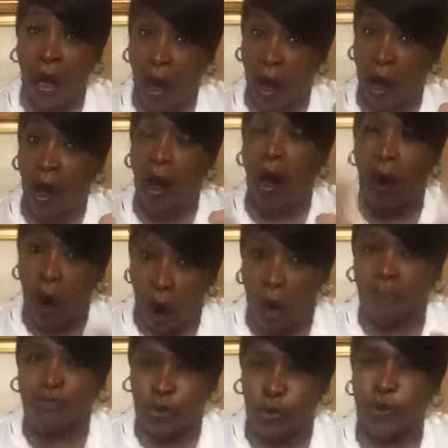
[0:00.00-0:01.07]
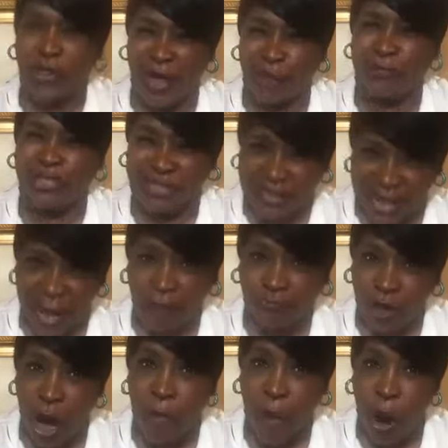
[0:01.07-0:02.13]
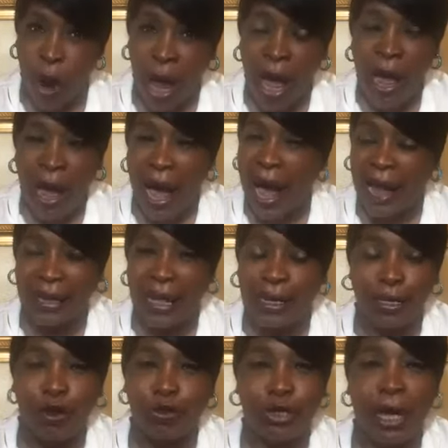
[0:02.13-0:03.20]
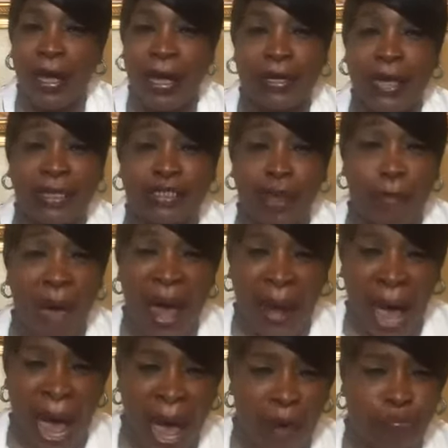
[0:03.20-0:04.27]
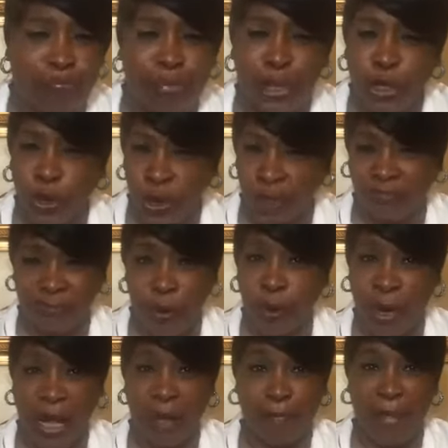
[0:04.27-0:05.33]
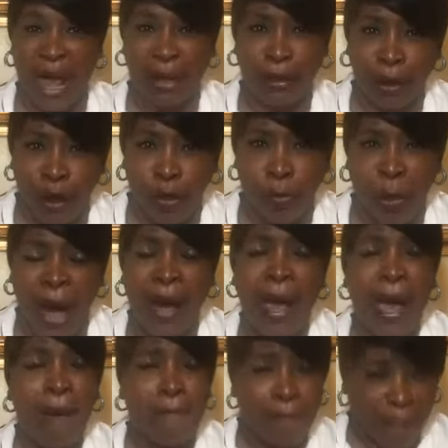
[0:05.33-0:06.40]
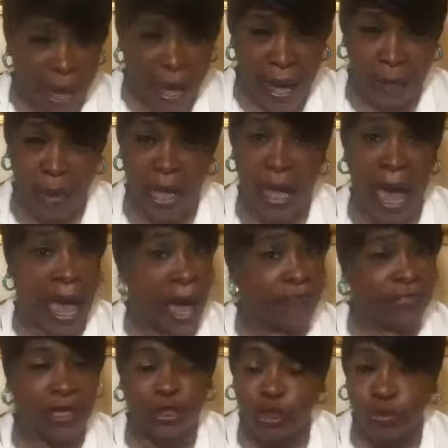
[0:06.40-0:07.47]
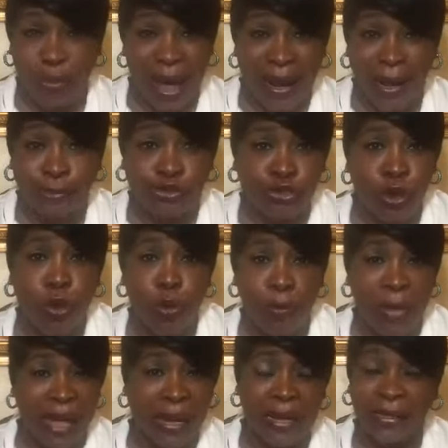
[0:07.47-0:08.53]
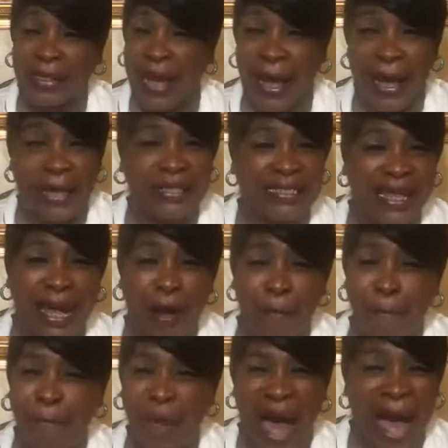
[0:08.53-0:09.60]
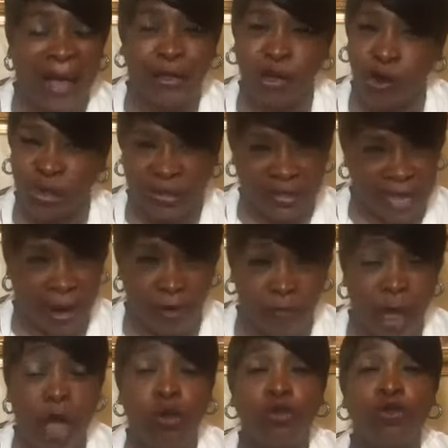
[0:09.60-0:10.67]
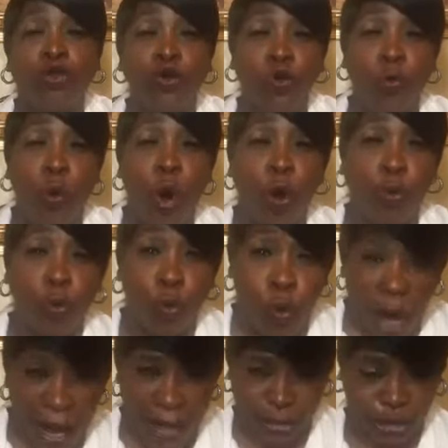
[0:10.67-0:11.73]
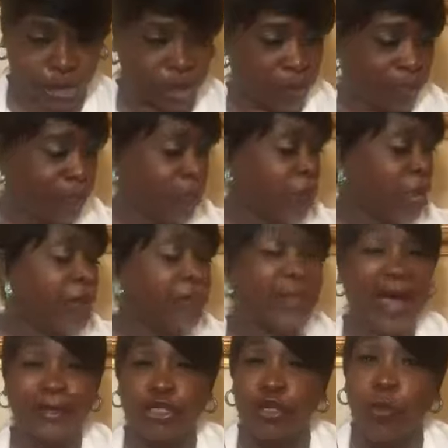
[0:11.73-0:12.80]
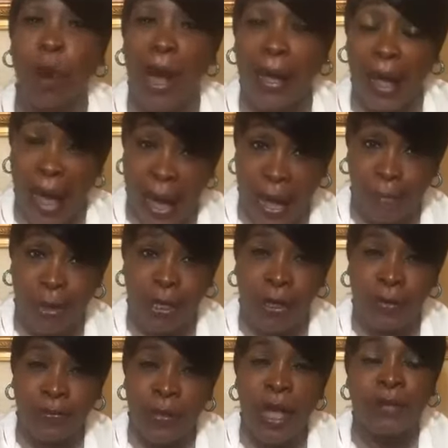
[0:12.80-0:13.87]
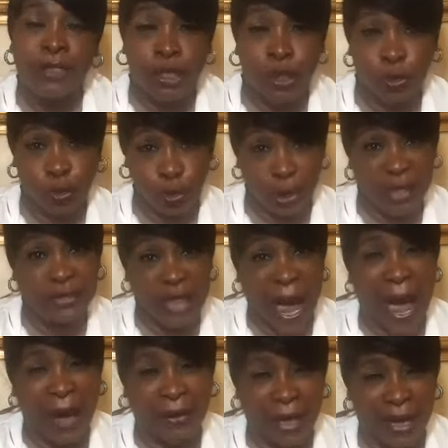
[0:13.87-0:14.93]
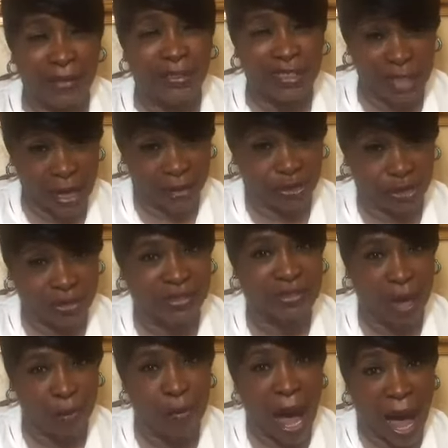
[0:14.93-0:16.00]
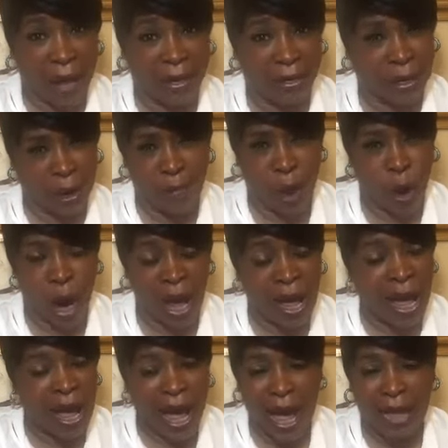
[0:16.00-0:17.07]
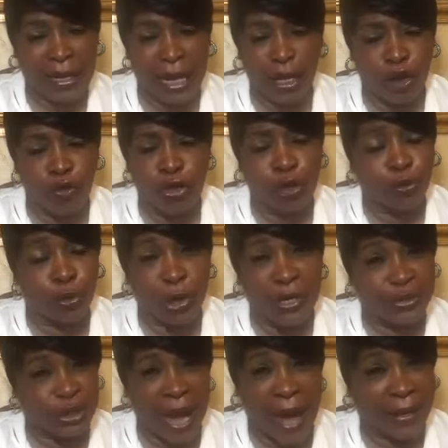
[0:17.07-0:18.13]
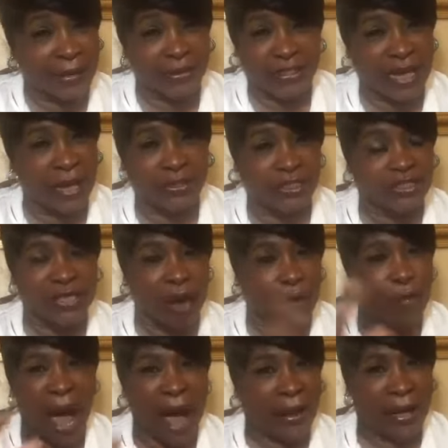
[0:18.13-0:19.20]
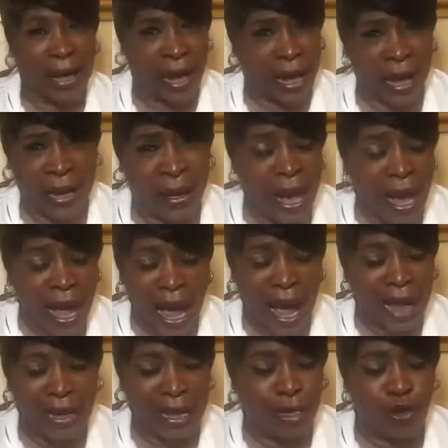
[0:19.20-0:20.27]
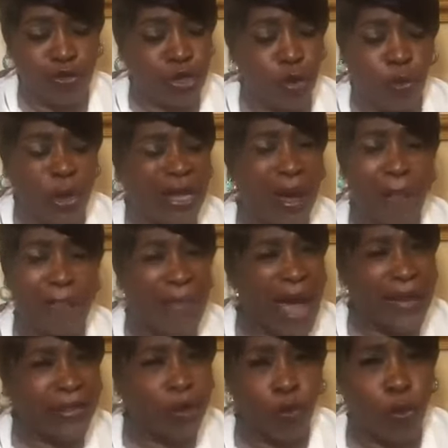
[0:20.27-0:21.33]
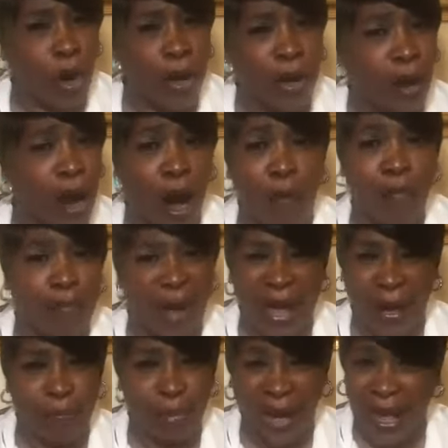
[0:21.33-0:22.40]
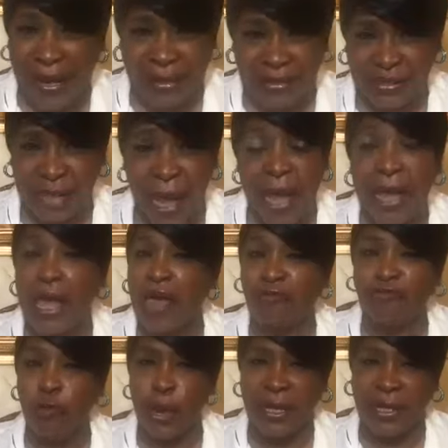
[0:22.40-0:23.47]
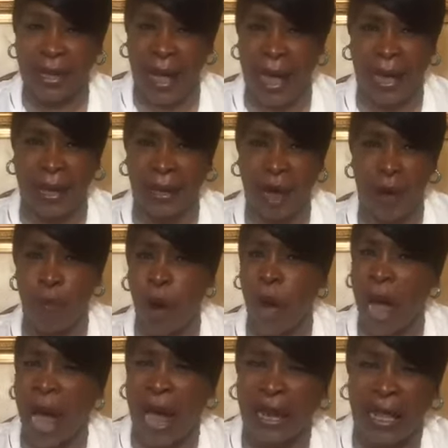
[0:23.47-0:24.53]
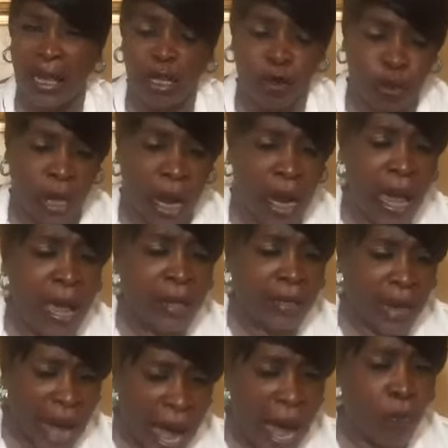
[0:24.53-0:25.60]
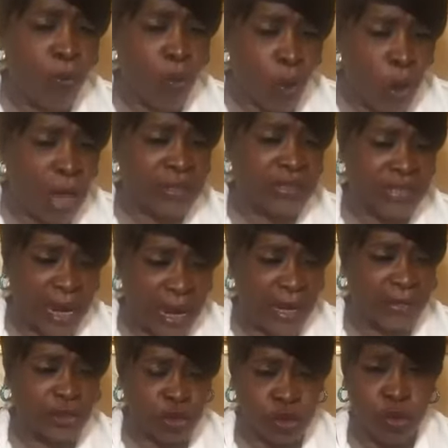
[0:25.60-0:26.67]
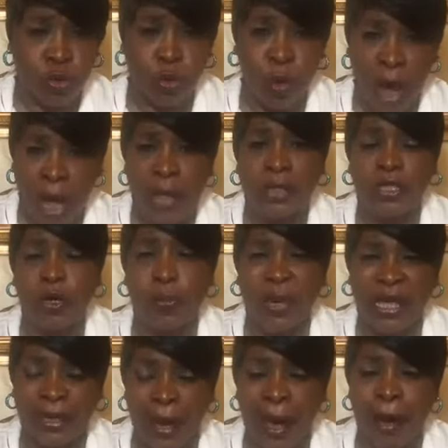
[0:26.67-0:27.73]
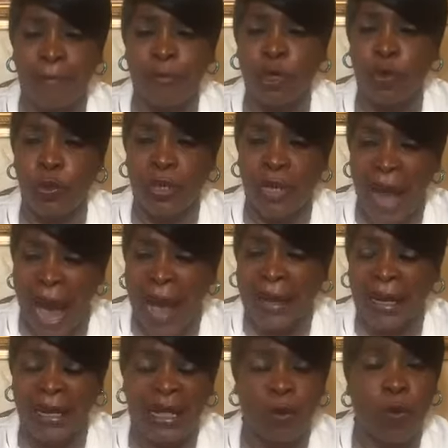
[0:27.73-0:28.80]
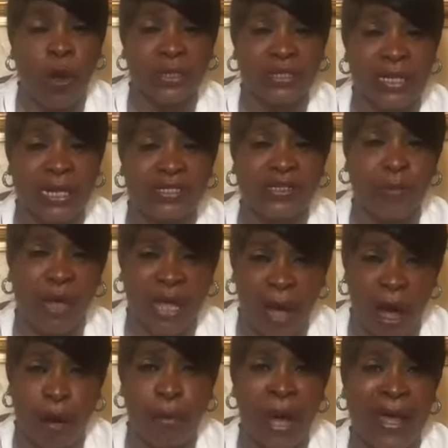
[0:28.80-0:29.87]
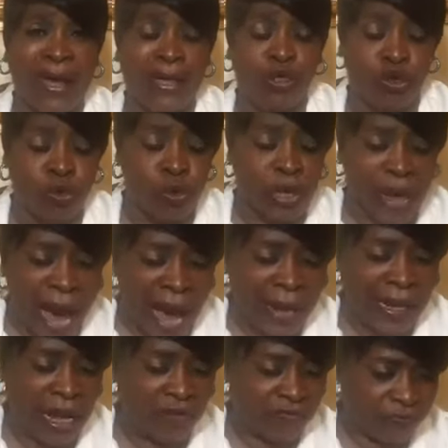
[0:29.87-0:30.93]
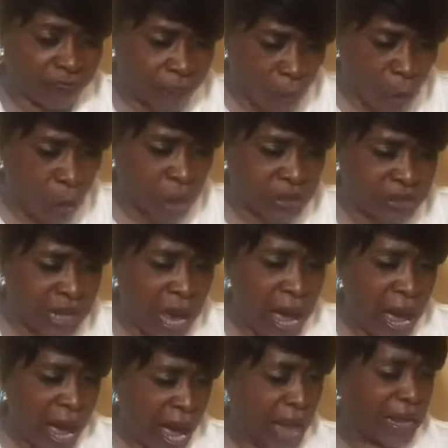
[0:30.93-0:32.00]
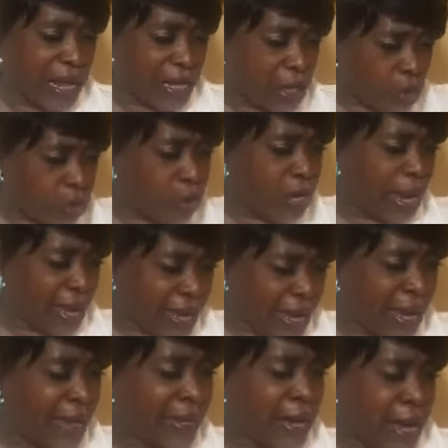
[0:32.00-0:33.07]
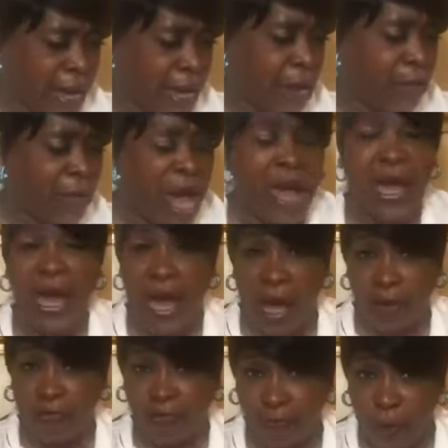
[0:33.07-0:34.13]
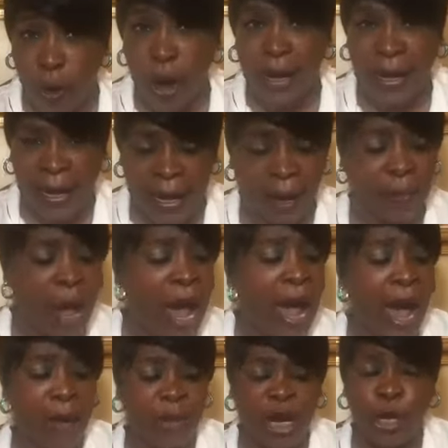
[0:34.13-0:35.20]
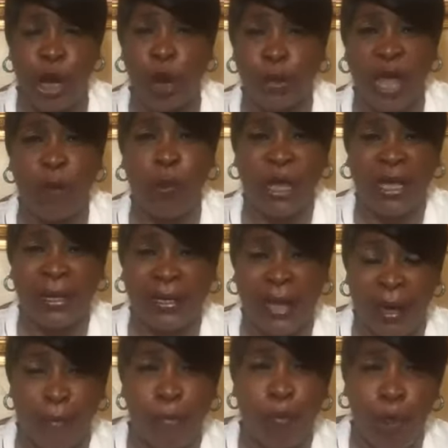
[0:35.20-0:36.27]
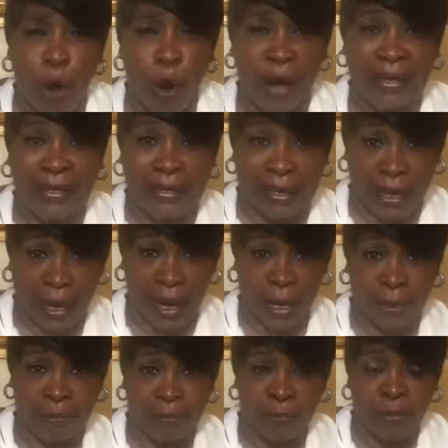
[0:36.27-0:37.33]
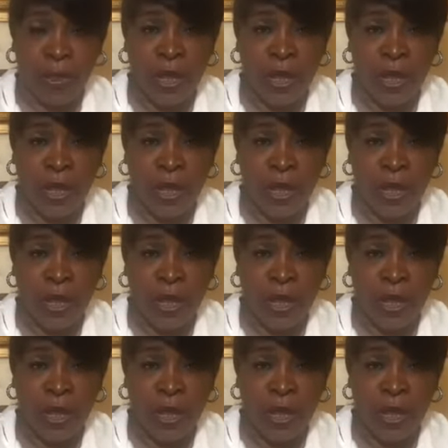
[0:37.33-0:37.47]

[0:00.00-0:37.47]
uh, off to themselves. Come on. Hallelujah. It doesn't matter how beautiful it may look, but baby, after spending too many days there by yourself, you will wish that you were able to reach out and touch somebody. Come on. Hallelujah. Reach out and touch somebody's hand. Hallelujah. We can make the world a better place if we can. Come on. Hallelujah. God wants us to, to become united. He wants us to become a united force. Hallelujah. In him and for him. How many know that we can get more done?